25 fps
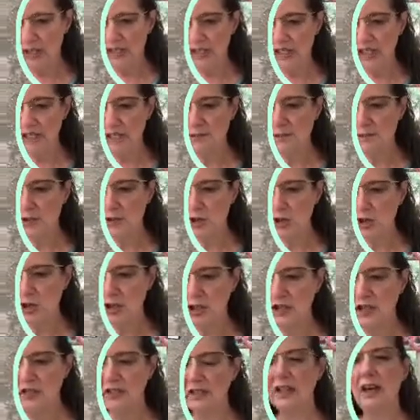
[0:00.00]
This
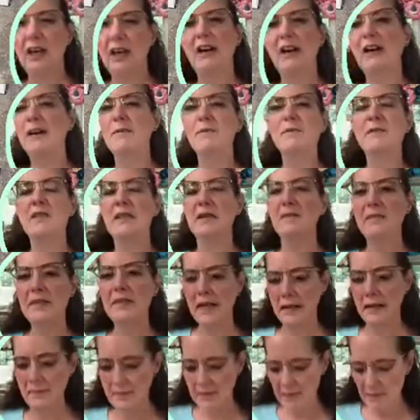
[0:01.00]
machine,
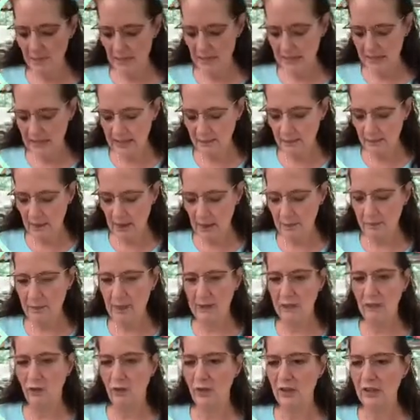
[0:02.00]
sometimes it makes a popping
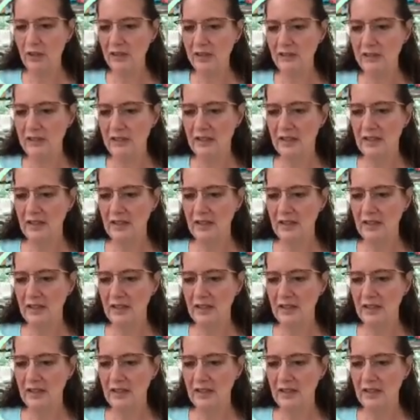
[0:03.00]
noise.